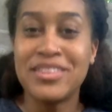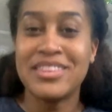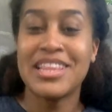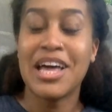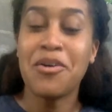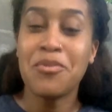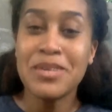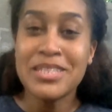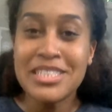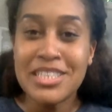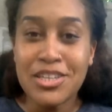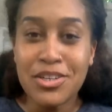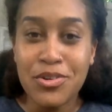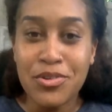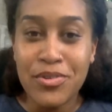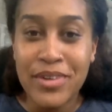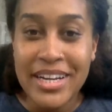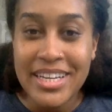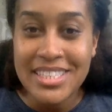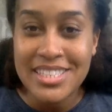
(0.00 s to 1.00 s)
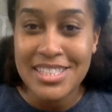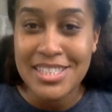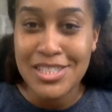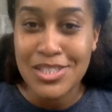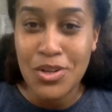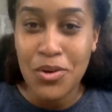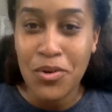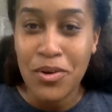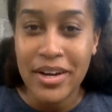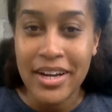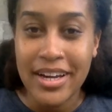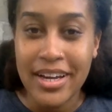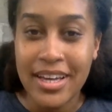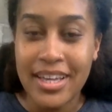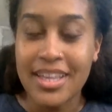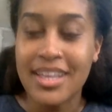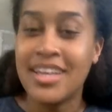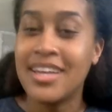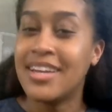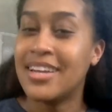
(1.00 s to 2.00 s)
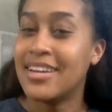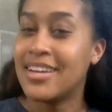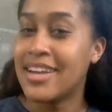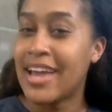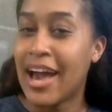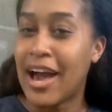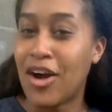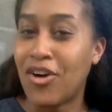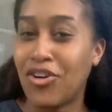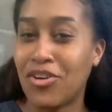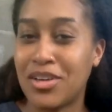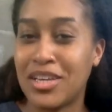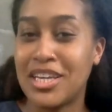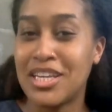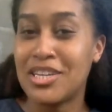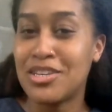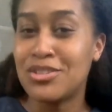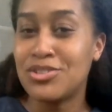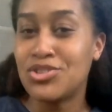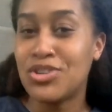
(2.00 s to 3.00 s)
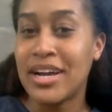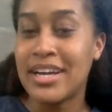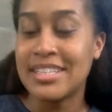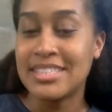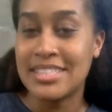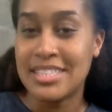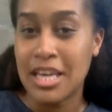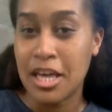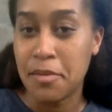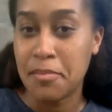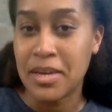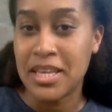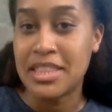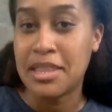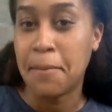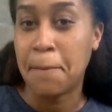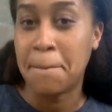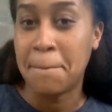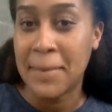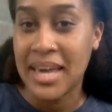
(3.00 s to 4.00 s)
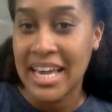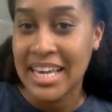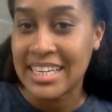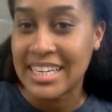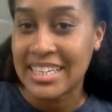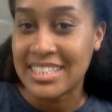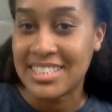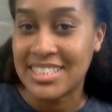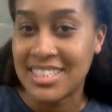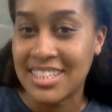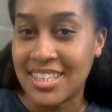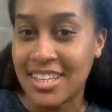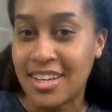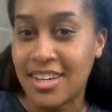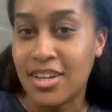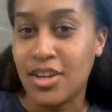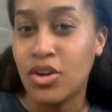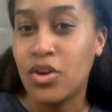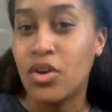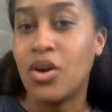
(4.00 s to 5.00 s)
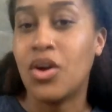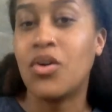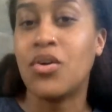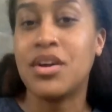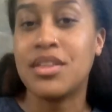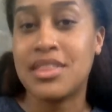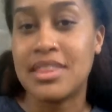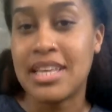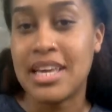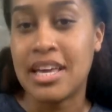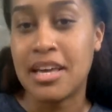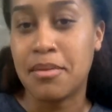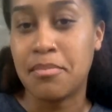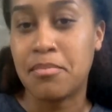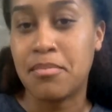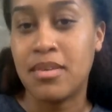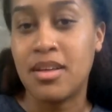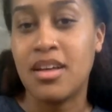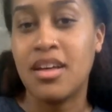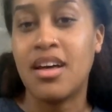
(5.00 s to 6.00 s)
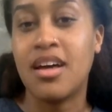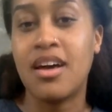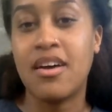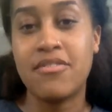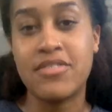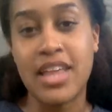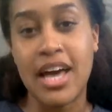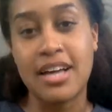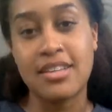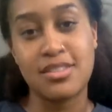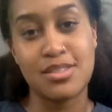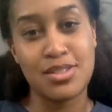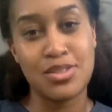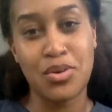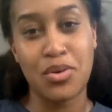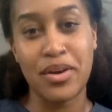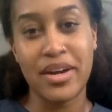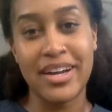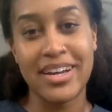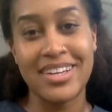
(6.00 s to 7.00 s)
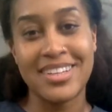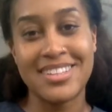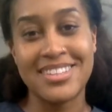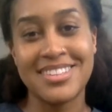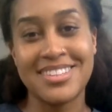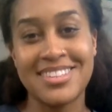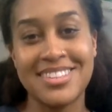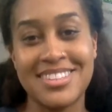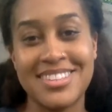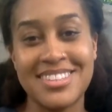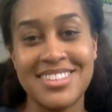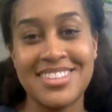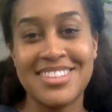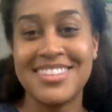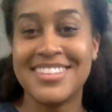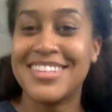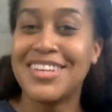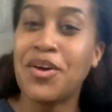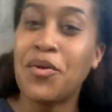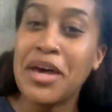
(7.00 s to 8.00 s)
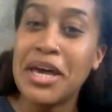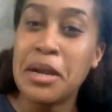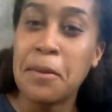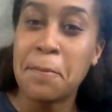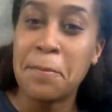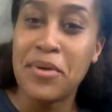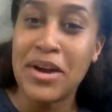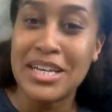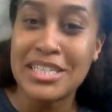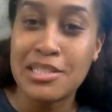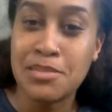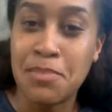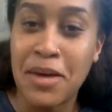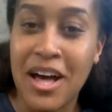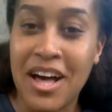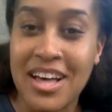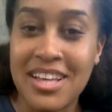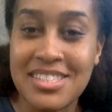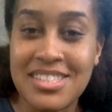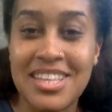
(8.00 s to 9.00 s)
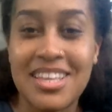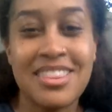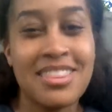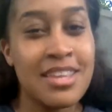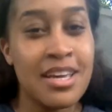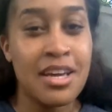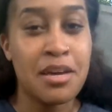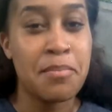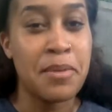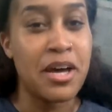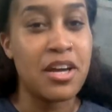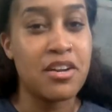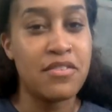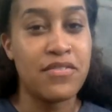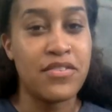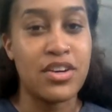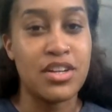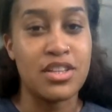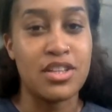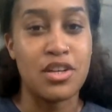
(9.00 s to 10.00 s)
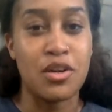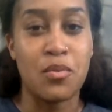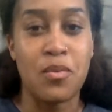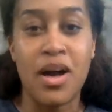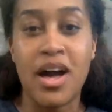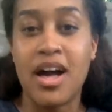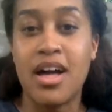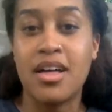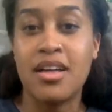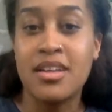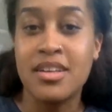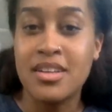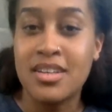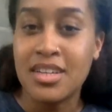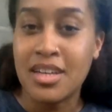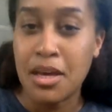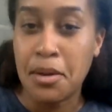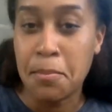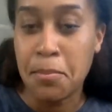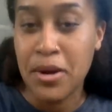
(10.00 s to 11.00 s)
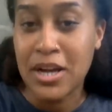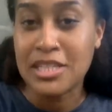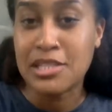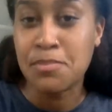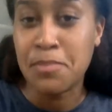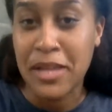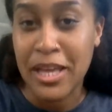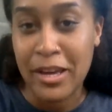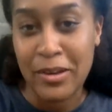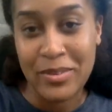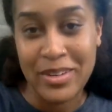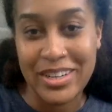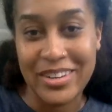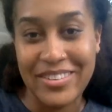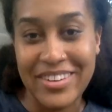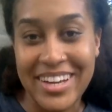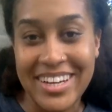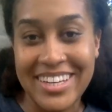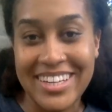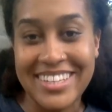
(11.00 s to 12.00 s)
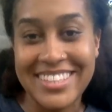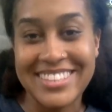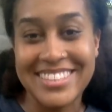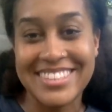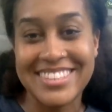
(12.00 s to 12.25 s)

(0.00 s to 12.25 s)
That was a great story. Now, can you try and tell me the main idea or theme of that story? Go ahead and press pause and think about it for a little while, and press play when you're ready.